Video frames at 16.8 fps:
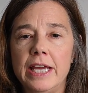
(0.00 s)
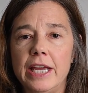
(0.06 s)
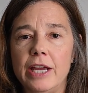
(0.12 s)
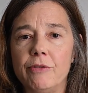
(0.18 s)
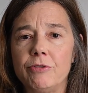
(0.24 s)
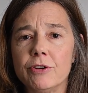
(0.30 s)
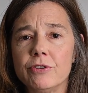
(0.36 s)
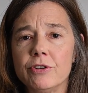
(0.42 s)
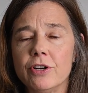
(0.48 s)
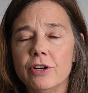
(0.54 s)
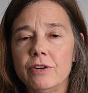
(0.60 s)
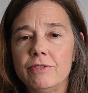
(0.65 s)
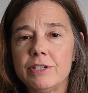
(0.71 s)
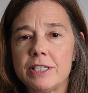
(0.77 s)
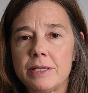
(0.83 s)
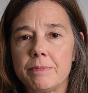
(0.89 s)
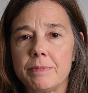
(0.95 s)
If you're
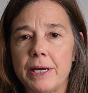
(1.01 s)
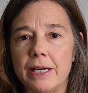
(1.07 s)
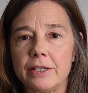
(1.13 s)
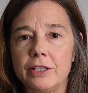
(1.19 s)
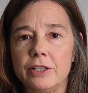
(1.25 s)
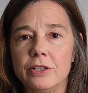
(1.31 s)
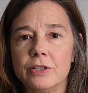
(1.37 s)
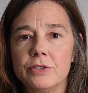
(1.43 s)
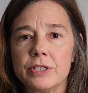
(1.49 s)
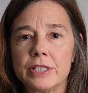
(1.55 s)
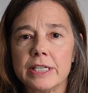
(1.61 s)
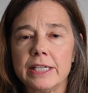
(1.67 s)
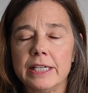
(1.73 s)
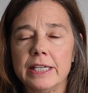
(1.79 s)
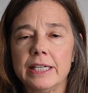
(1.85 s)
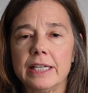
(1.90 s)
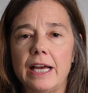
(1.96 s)
nervous about
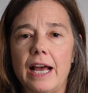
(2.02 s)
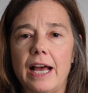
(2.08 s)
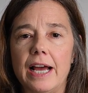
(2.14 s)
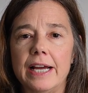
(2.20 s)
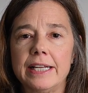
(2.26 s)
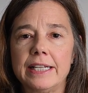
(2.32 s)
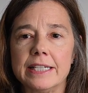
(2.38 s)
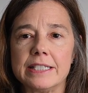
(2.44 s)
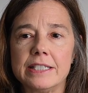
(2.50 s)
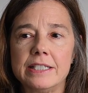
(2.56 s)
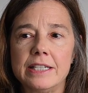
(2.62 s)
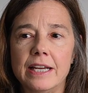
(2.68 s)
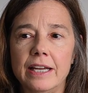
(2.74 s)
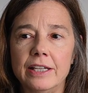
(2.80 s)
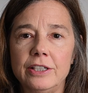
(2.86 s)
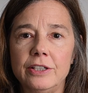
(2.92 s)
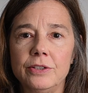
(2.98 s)
using it, I can
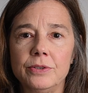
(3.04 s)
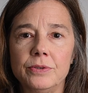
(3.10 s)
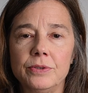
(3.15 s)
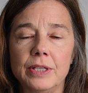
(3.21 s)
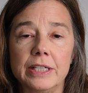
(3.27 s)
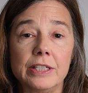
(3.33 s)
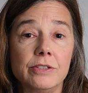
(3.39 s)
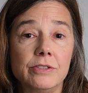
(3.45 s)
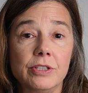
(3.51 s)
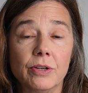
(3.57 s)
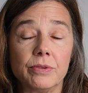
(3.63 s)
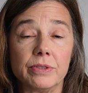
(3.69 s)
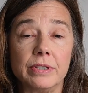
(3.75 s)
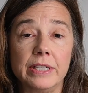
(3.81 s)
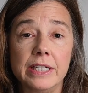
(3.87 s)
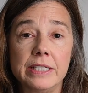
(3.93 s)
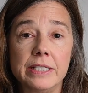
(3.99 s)
tell you that you
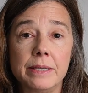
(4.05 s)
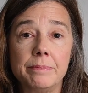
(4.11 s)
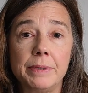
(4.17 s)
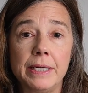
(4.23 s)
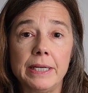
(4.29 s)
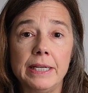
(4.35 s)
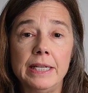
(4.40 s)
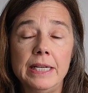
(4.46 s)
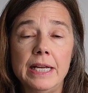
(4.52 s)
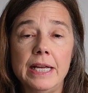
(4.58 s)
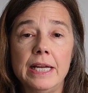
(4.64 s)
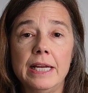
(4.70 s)
don't need to be.